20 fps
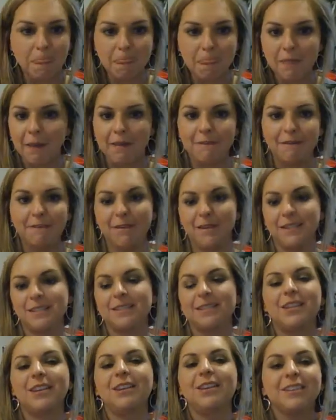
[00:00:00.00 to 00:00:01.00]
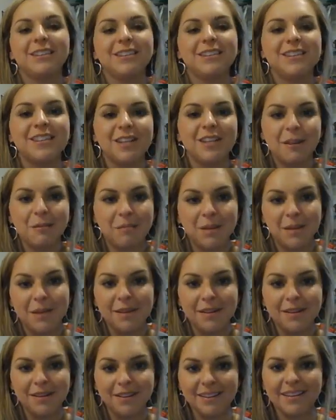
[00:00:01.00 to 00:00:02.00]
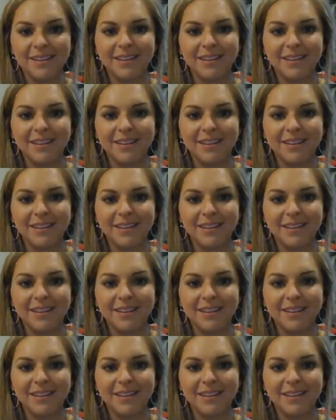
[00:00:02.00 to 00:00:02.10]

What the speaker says: like fits to the bead.